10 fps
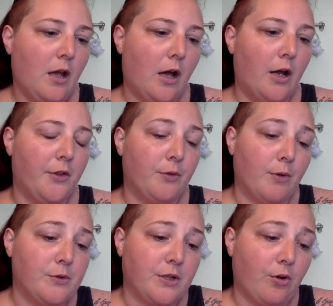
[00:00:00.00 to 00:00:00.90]
The
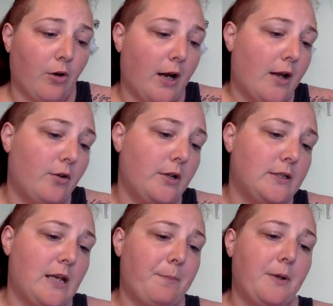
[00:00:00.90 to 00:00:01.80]
Rose and Crown,
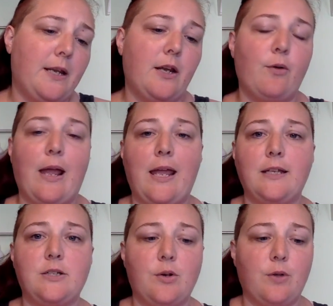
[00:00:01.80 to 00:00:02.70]
Tepanito,
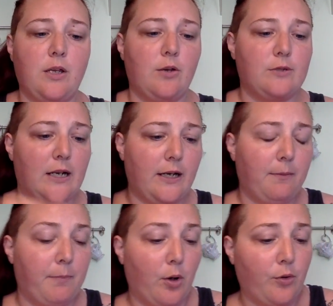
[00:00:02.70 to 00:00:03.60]
and Tokyo
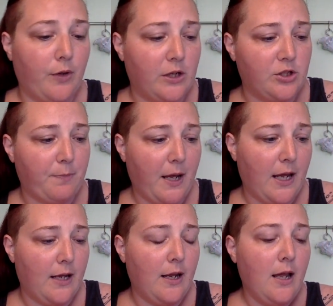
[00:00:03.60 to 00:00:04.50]
Dining, both at
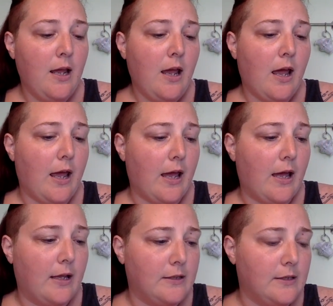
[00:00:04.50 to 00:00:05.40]
Japan,
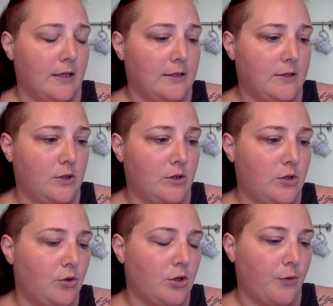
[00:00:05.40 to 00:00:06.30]
and
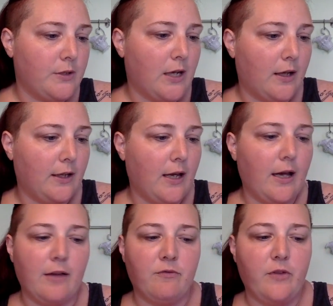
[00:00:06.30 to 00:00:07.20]
Tutto
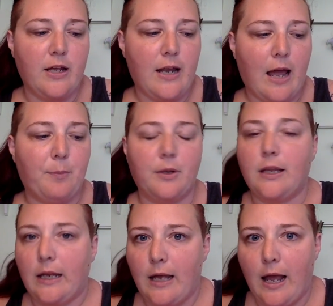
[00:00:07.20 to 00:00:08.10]
Italia and Via
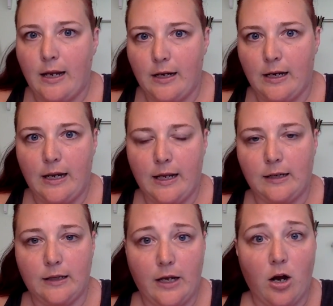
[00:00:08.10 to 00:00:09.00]
Napoli in
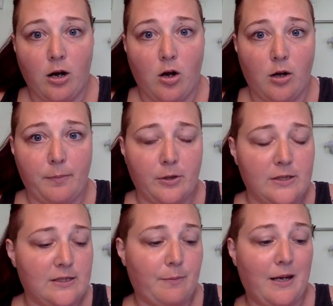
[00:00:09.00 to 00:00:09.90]
Italy are all
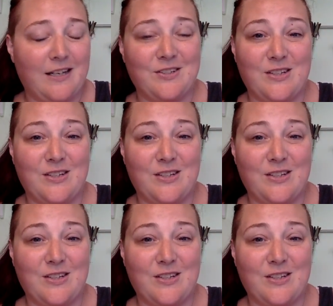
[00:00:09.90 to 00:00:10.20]
participating.